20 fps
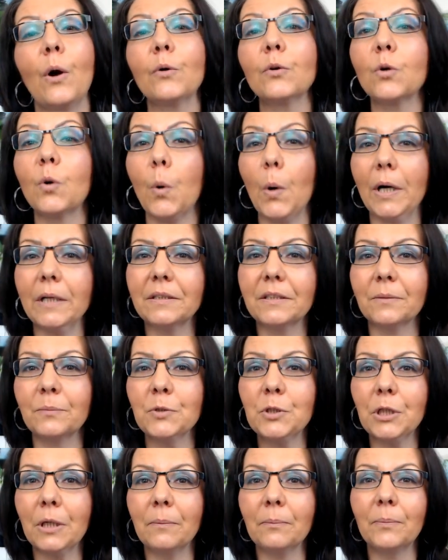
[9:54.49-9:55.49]
around
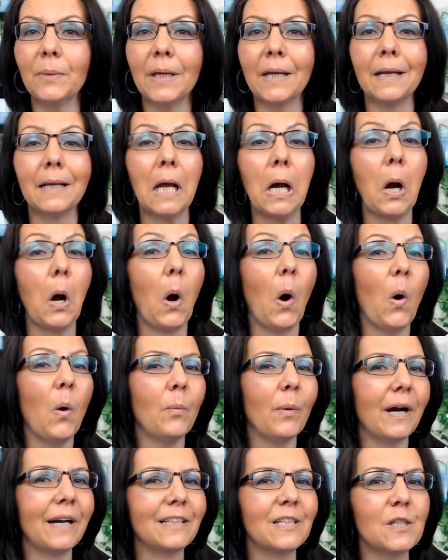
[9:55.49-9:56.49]
quantum jumping, and I
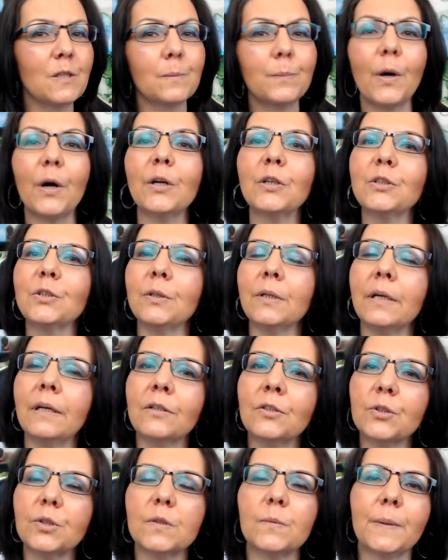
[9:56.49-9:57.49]
hope I sparked
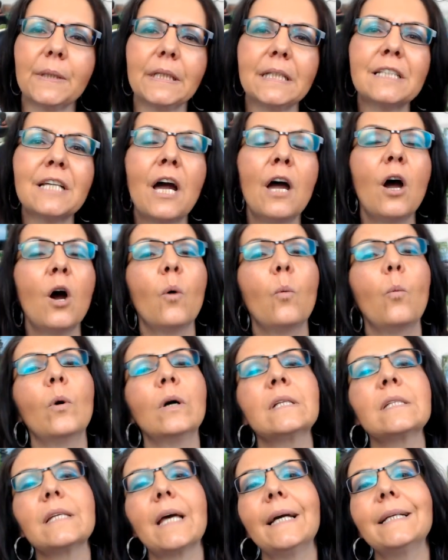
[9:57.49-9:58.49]
your interest because
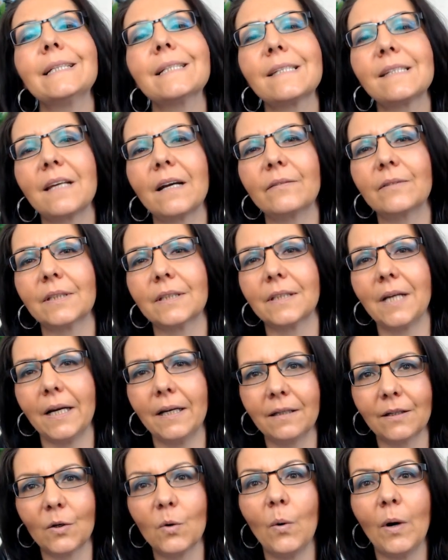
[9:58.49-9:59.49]
once I discovered
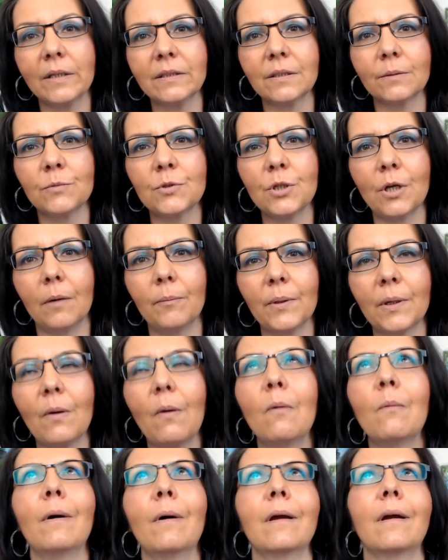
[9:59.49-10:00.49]
uh, quantum
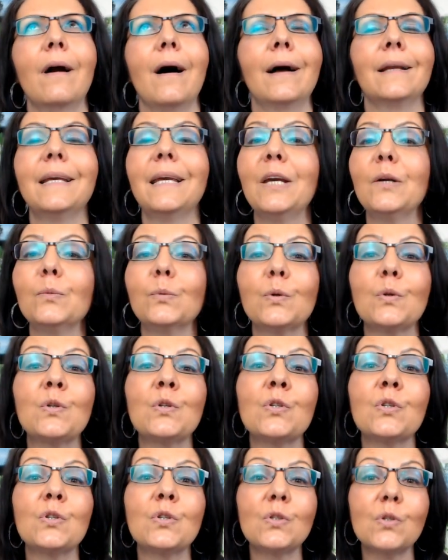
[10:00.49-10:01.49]
jumping, oh my God, it
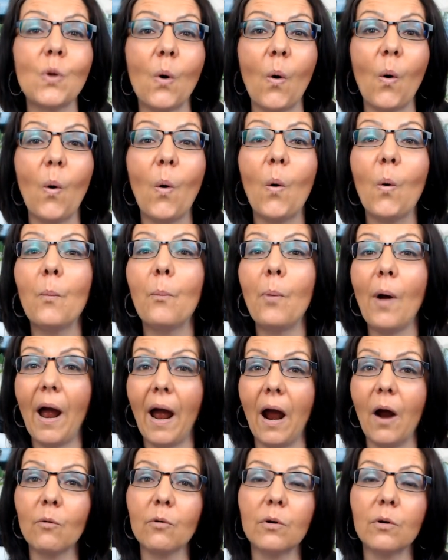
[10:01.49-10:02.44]
was so